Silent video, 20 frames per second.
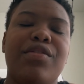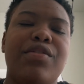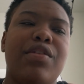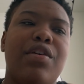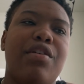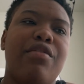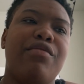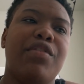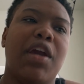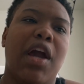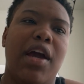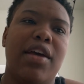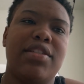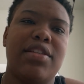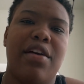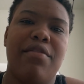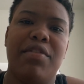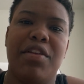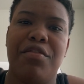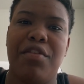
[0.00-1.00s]
So if you guys
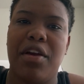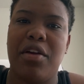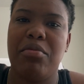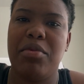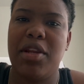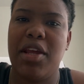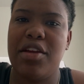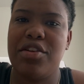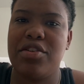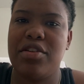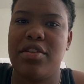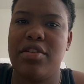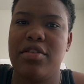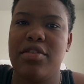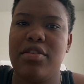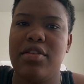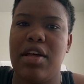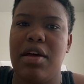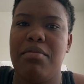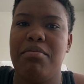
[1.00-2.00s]
have any
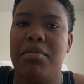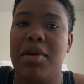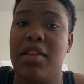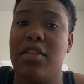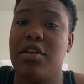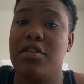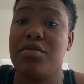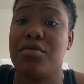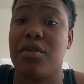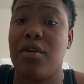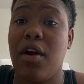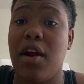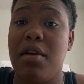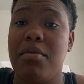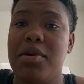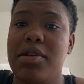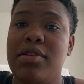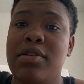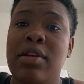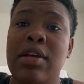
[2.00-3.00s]
recommendations that meet those
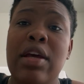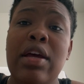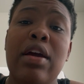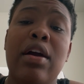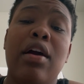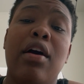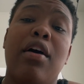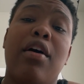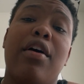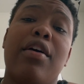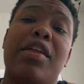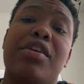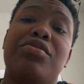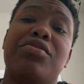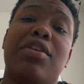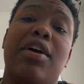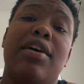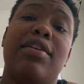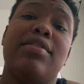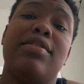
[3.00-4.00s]
requirements, or that you
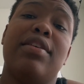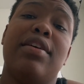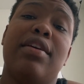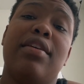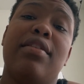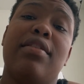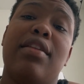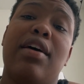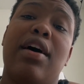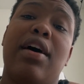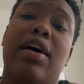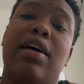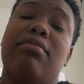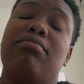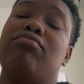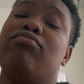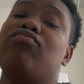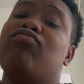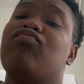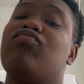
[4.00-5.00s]
guys think that
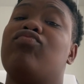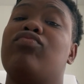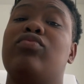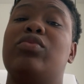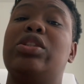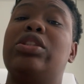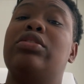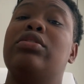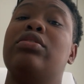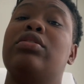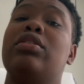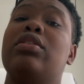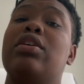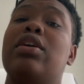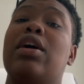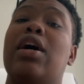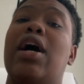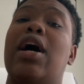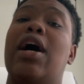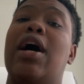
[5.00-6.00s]

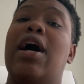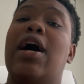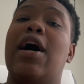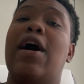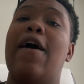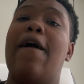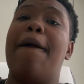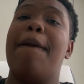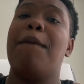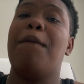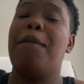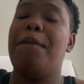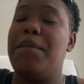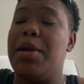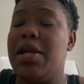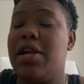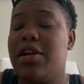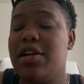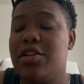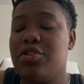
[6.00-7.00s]
would
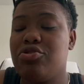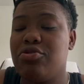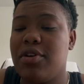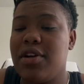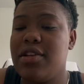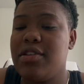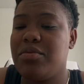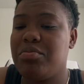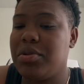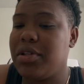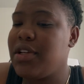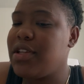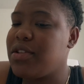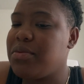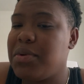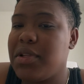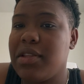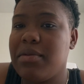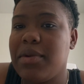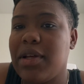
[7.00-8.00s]
be a good choice, please
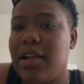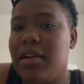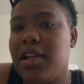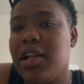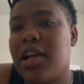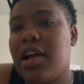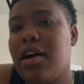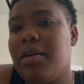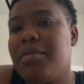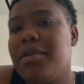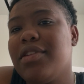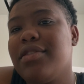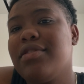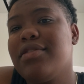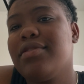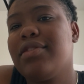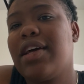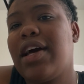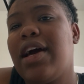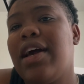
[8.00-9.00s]
put them down in the
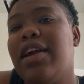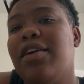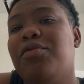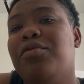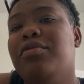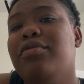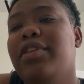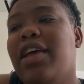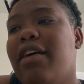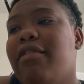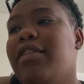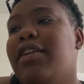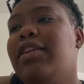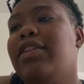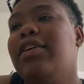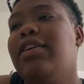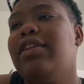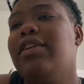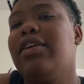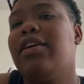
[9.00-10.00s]
comments. I will
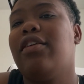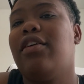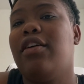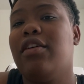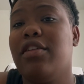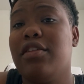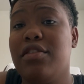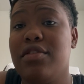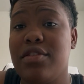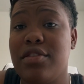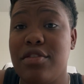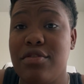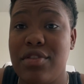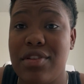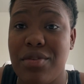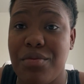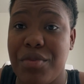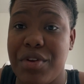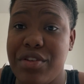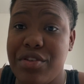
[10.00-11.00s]
definitely look at all those and do
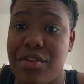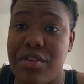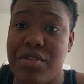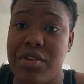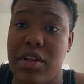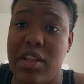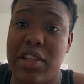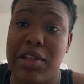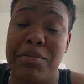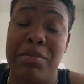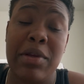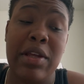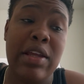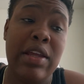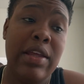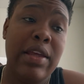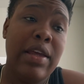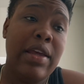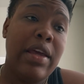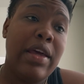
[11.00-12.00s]
some research on
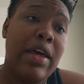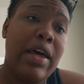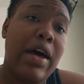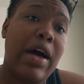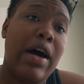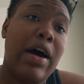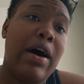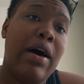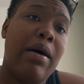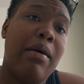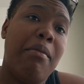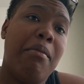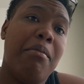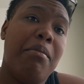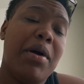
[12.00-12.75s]
them.